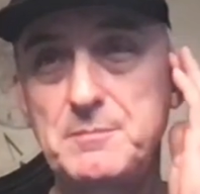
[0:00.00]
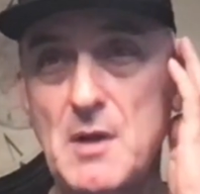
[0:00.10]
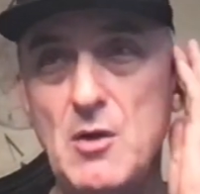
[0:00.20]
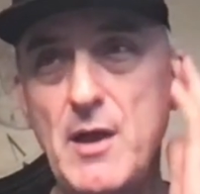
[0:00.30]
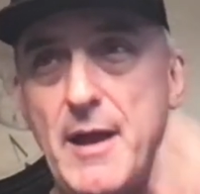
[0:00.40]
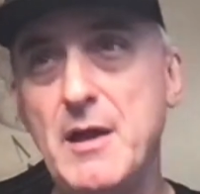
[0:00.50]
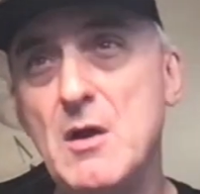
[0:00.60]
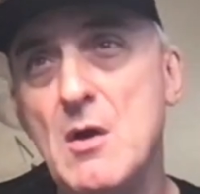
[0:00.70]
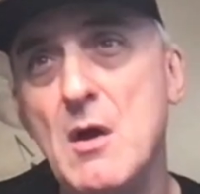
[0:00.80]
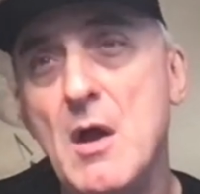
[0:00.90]
Okay,
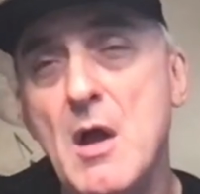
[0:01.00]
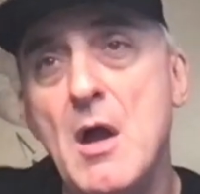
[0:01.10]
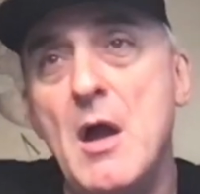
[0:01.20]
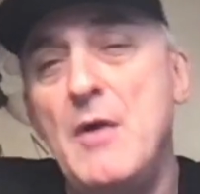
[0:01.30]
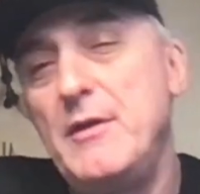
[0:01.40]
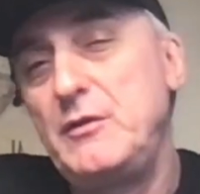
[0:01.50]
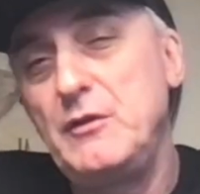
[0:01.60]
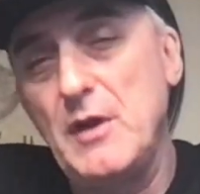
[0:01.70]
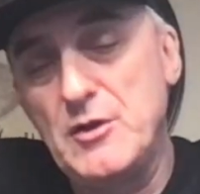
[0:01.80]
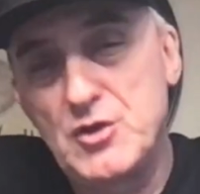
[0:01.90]
this is
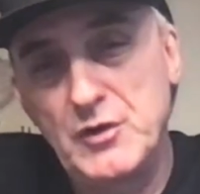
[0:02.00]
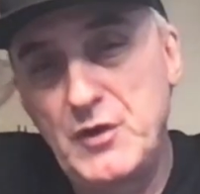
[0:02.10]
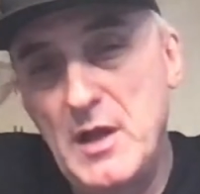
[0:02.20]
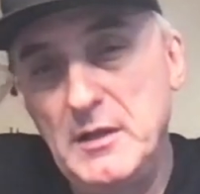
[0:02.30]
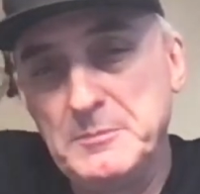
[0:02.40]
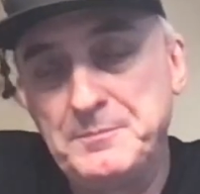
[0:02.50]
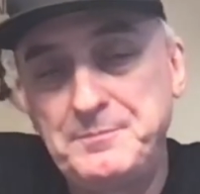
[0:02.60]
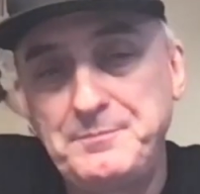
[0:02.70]
interesting.